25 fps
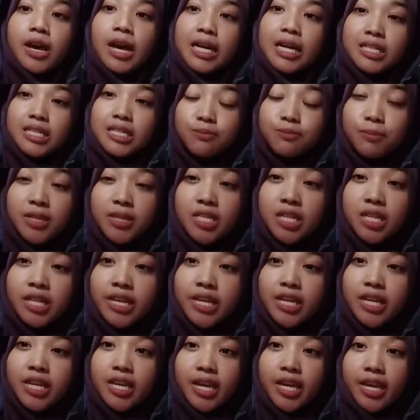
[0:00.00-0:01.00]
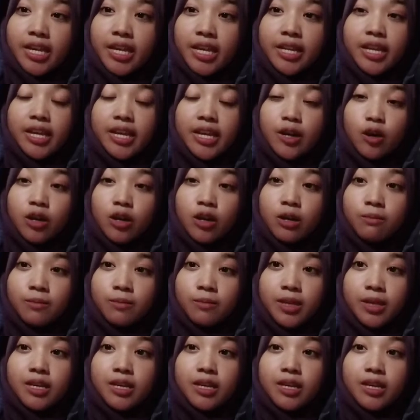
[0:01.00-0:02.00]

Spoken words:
especially in economic